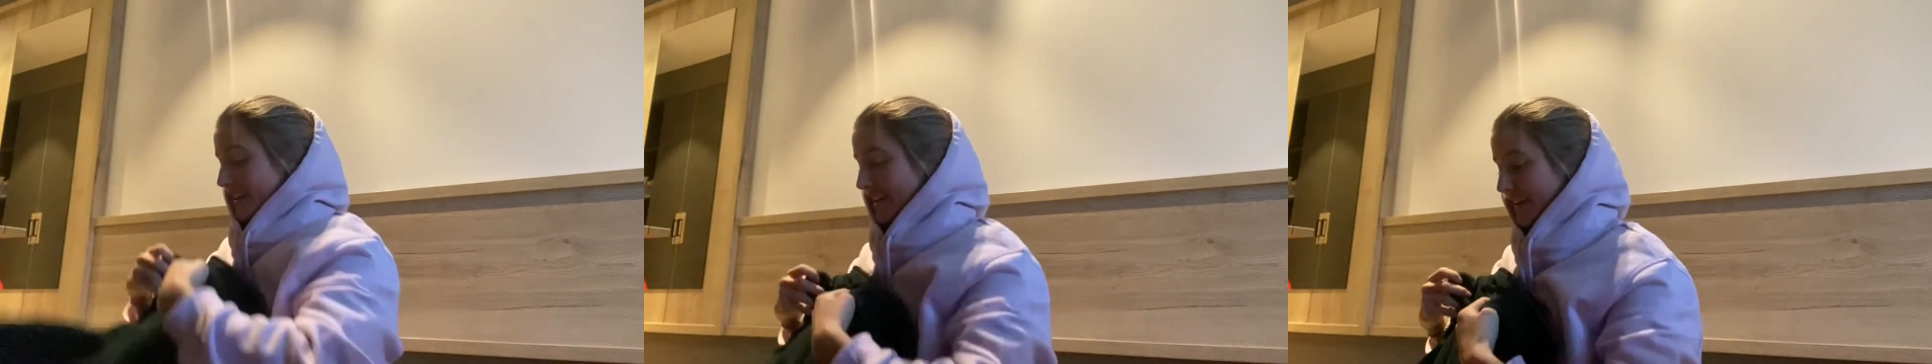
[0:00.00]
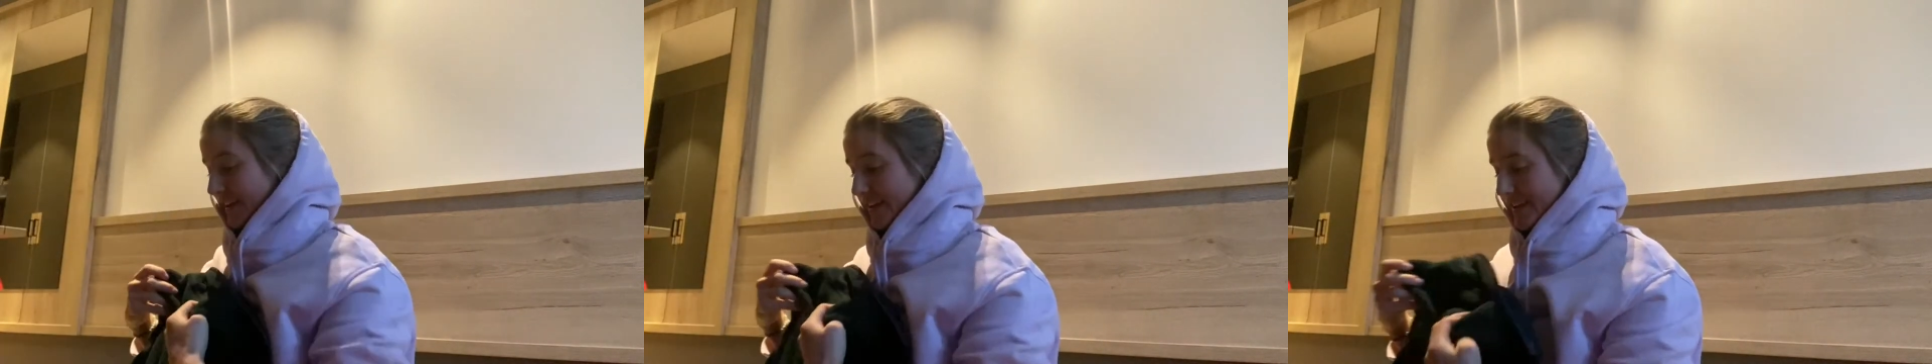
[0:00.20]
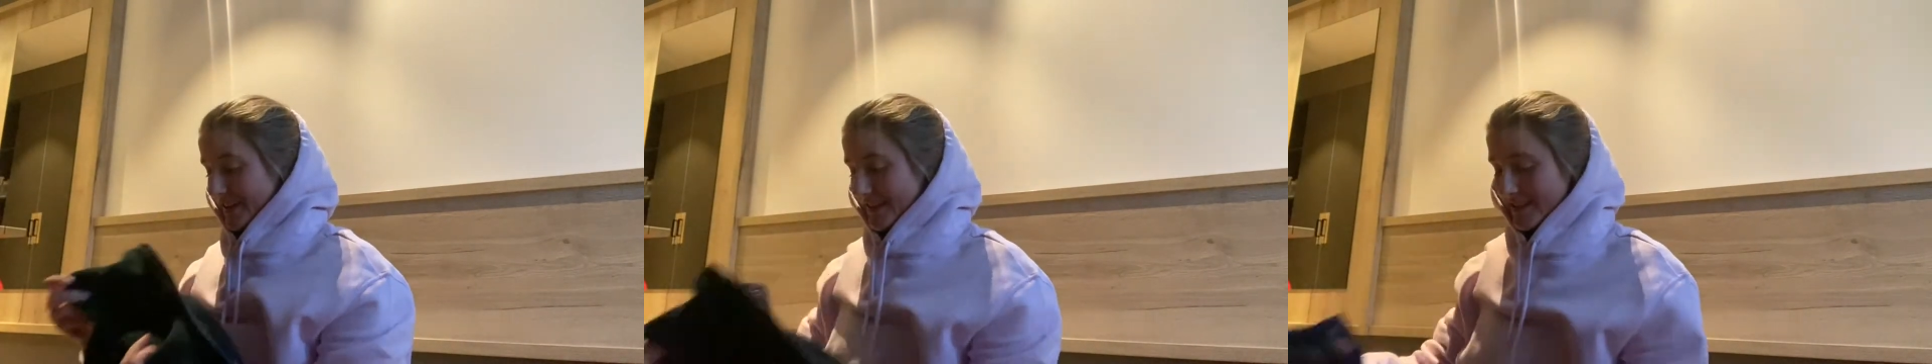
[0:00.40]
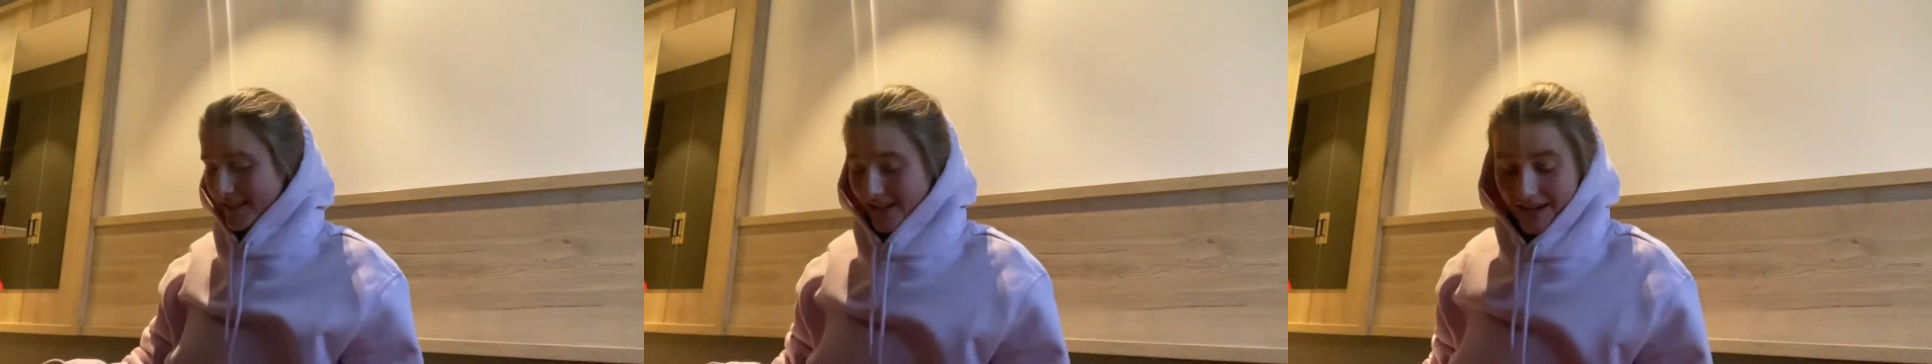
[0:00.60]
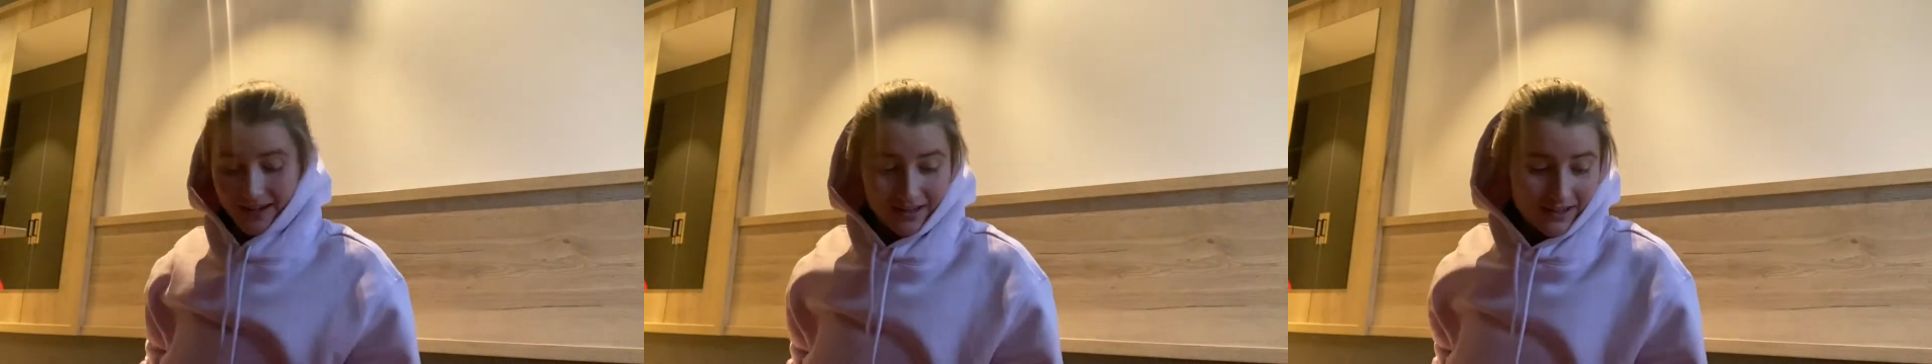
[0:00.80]
it
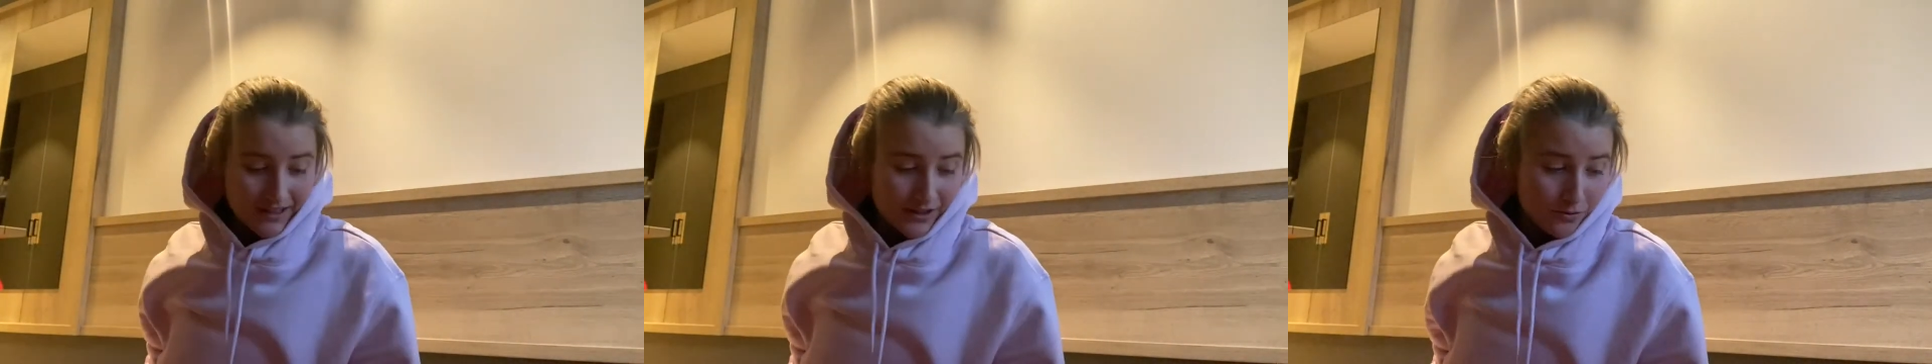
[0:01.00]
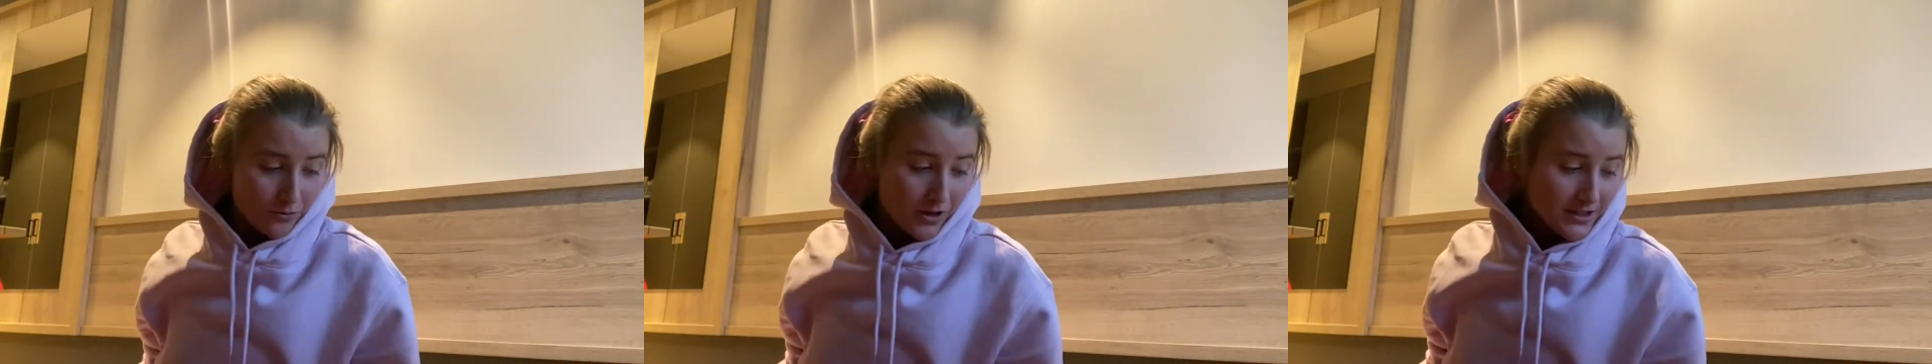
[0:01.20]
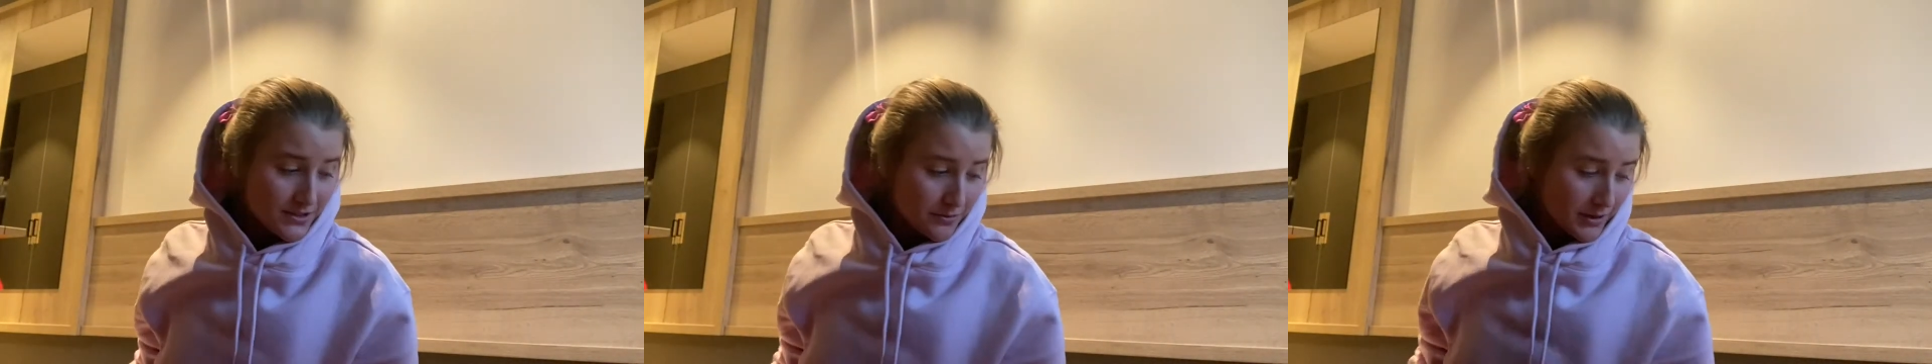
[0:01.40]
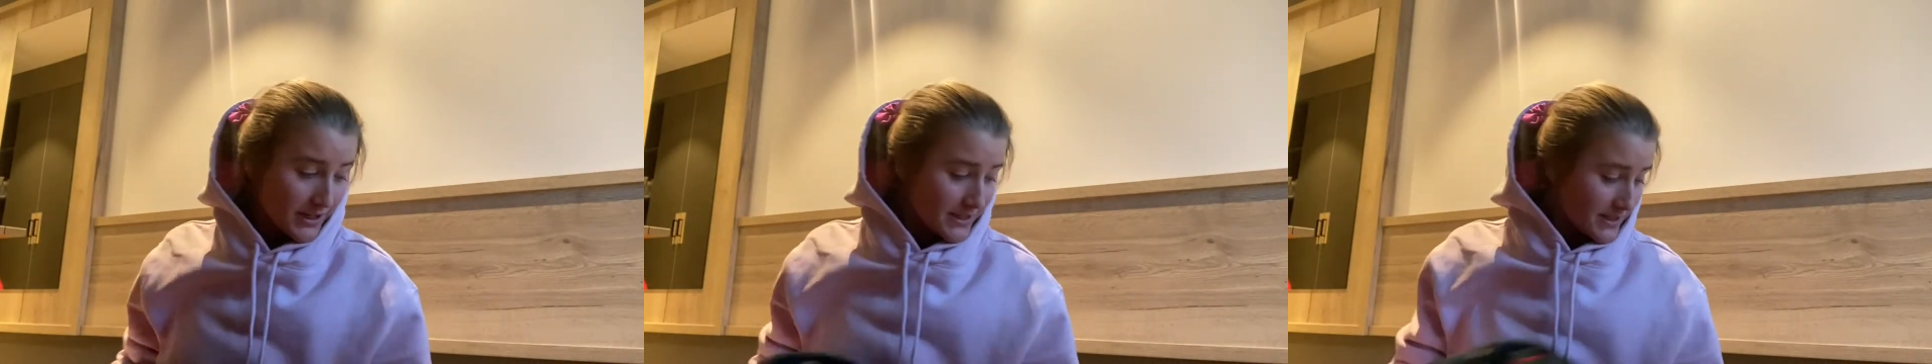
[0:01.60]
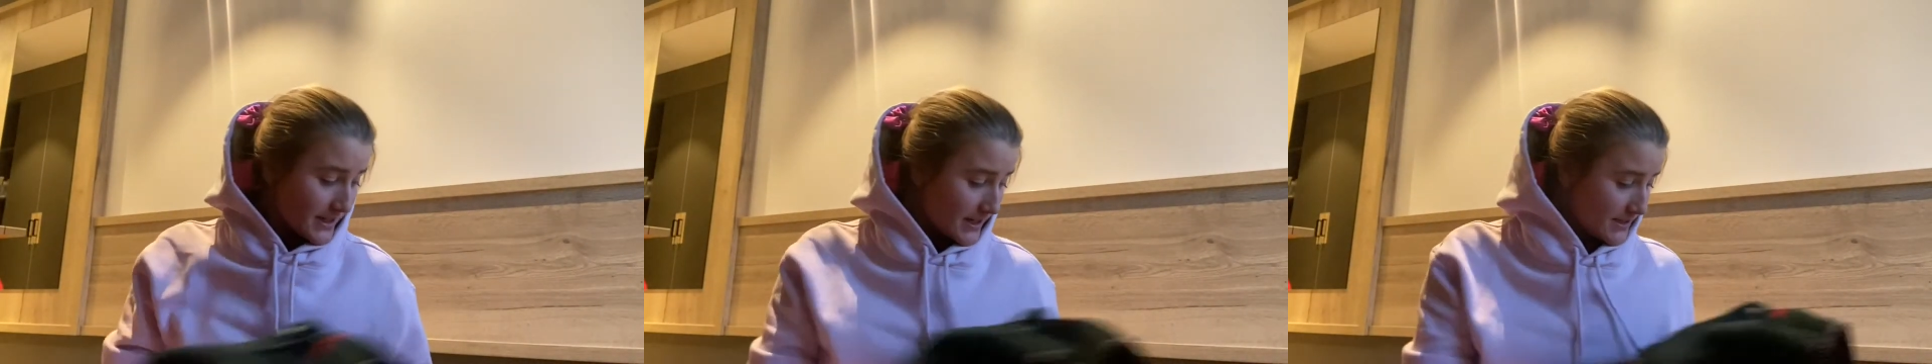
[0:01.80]
was
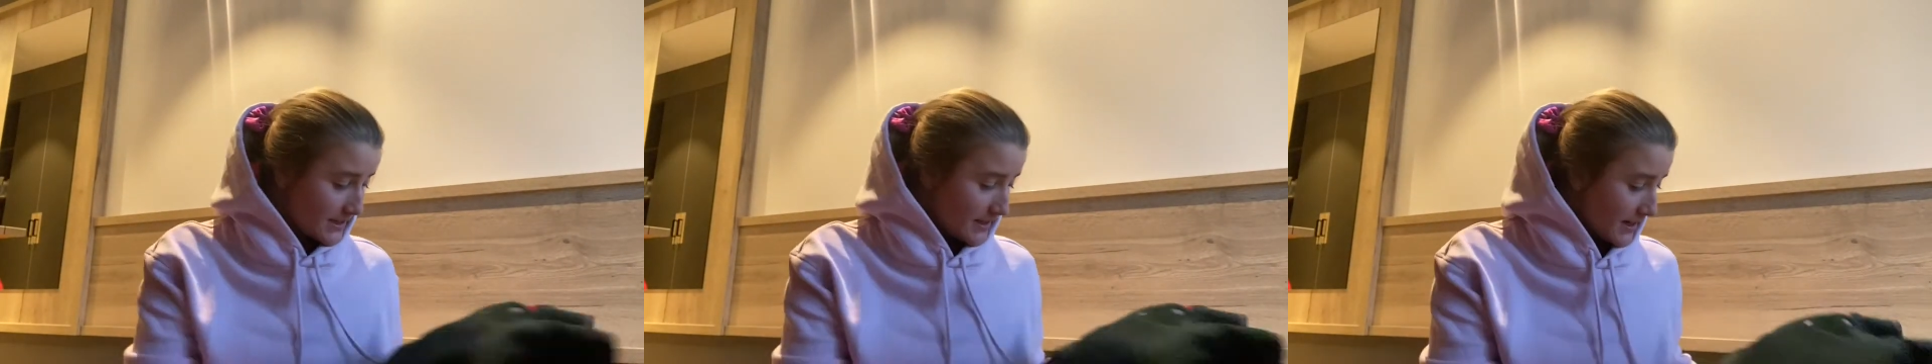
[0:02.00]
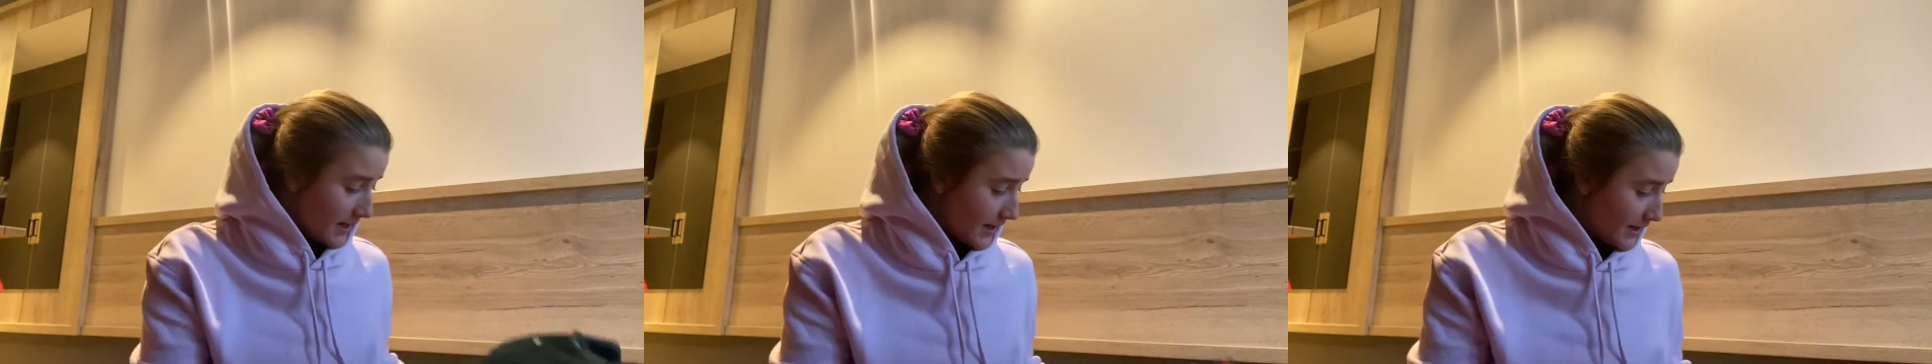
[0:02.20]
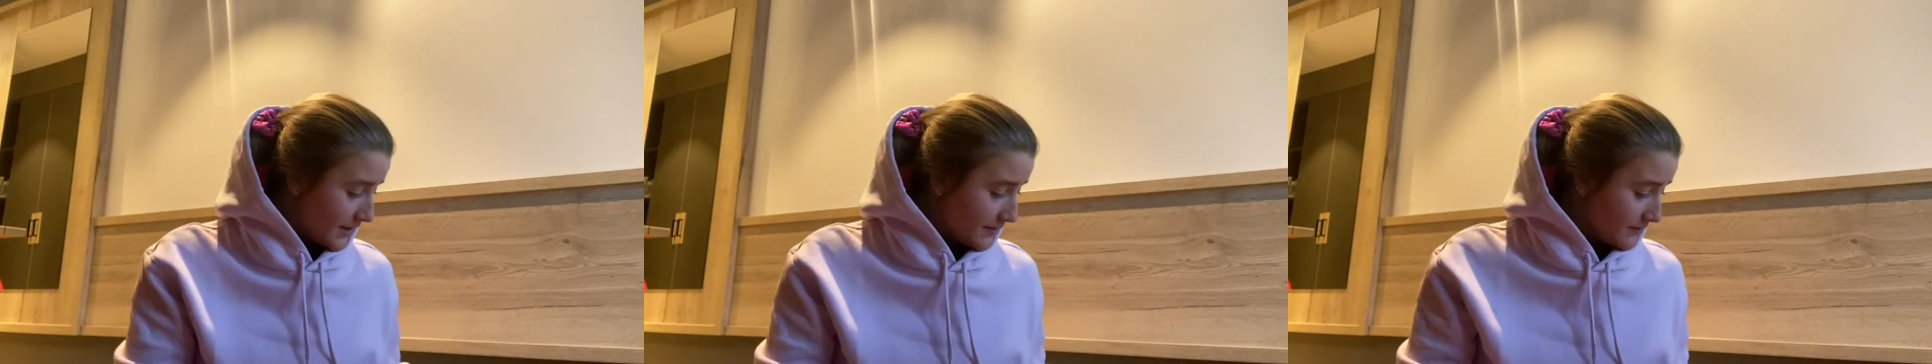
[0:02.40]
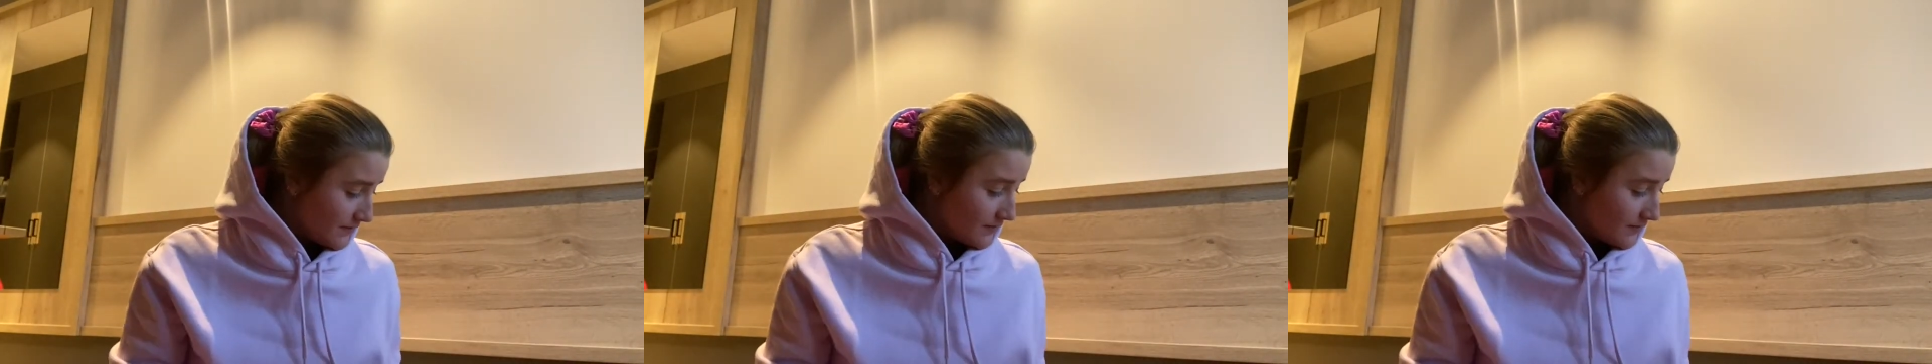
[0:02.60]
race day today,